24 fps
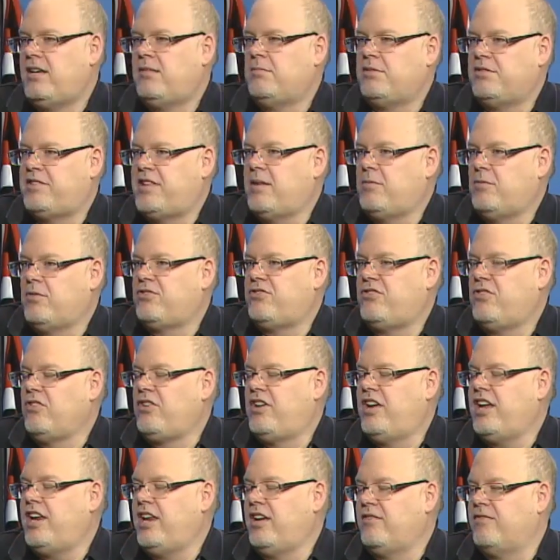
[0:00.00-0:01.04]
But they were still
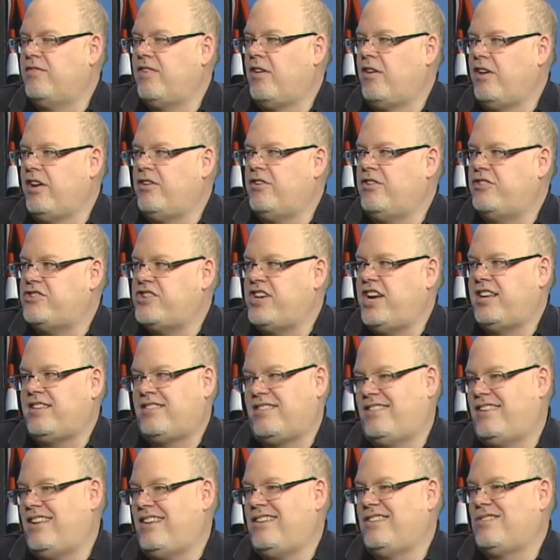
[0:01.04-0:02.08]
getting very good
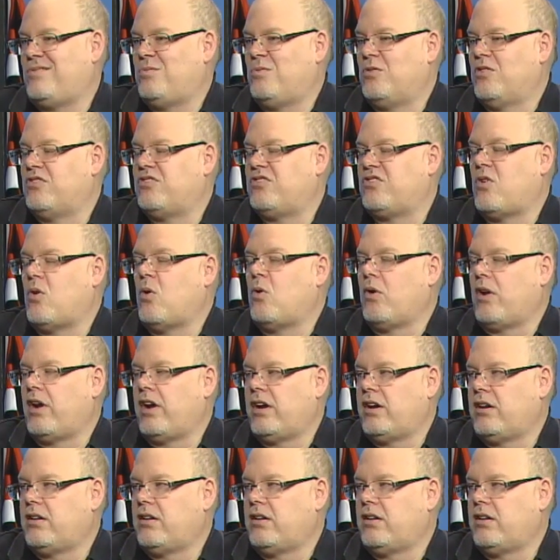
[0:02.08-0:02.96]
chances. They just weren't scoring.